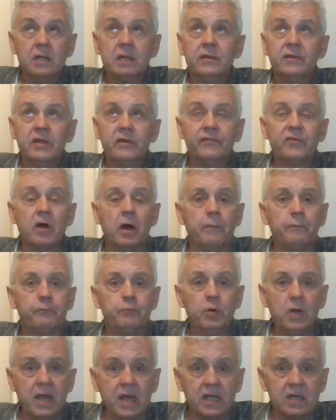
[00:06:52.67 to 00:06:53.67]
They've got
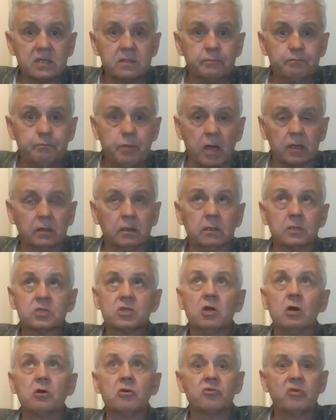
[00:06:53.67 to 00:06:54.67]
bricks, bottles,
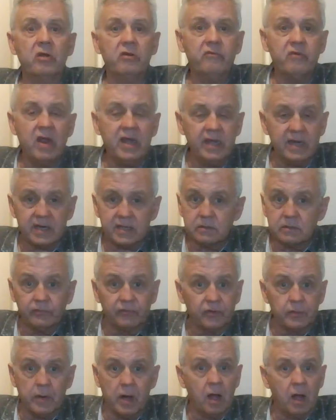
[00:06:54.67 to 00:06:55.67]
concrete raining at them
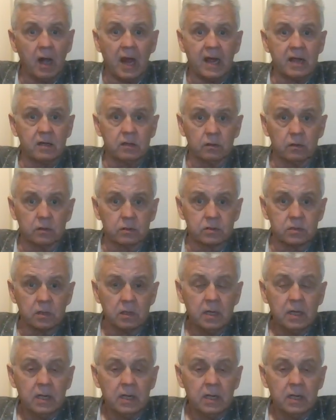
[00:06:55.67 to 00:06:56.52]
from all angles.